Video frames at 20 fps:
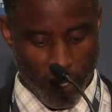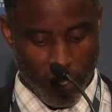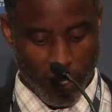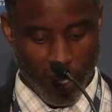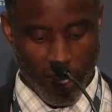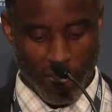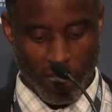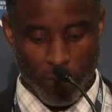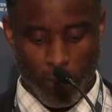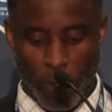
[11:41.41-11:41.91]

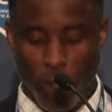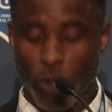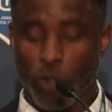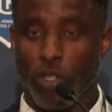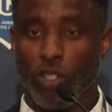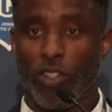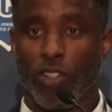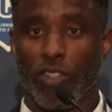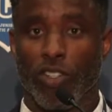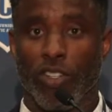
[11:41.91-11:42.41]
they
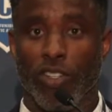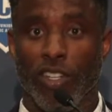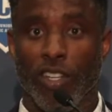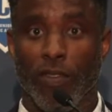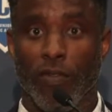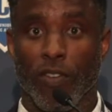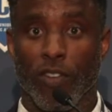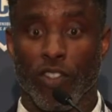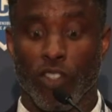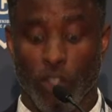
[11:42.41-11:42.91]
exposed her to
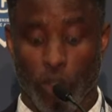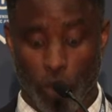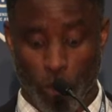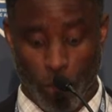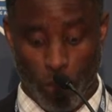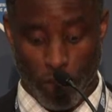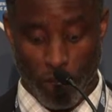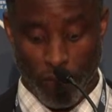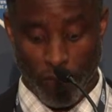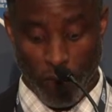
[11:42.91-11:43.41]
different
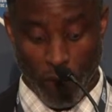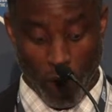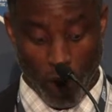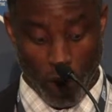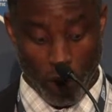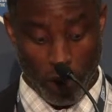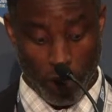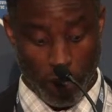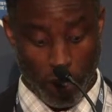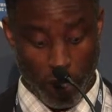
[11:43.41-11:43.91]
schools of
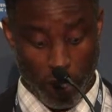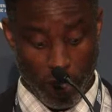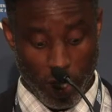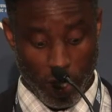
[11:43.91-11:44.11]
thought,